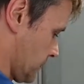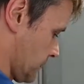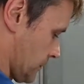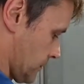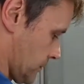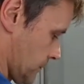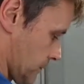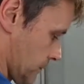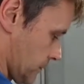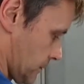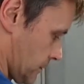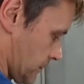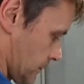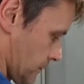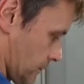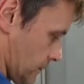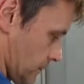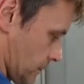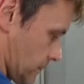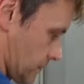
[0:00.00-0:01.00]
And it,
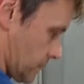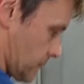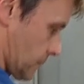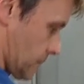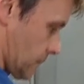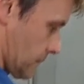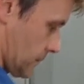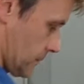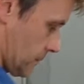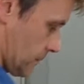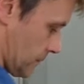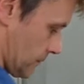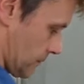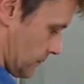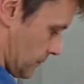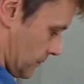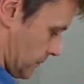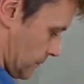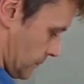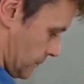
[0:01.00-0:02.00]
the work
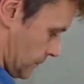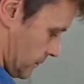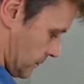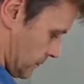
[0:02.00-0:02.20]
area